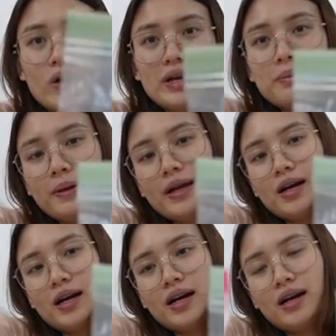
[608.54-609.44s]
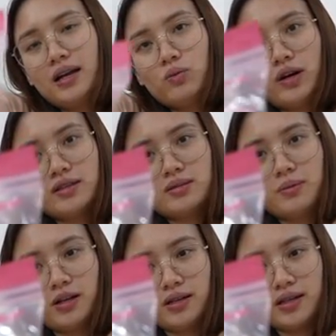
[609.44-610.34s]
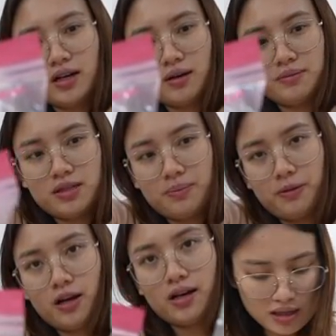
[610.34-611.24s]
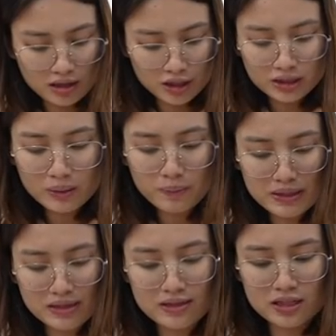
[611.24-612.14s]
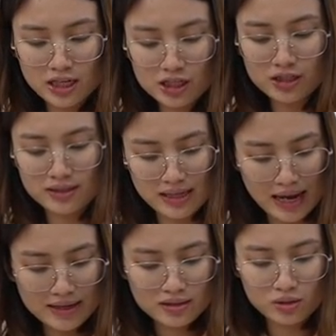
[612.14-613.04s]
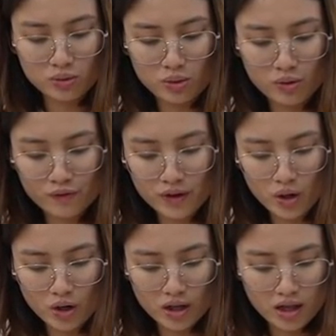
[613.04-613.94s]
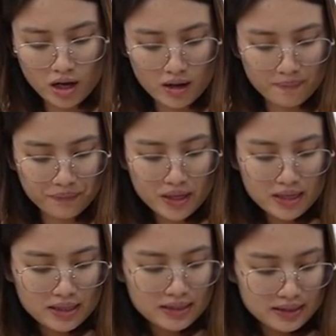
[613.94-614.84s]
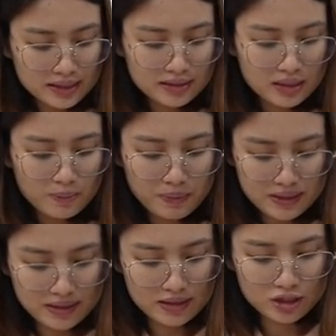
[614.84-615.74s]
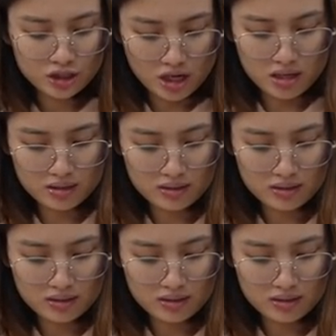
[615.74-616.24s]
one bigger and one smaller Ziploc. 30 pieces each size, so overall 60 pieces siya.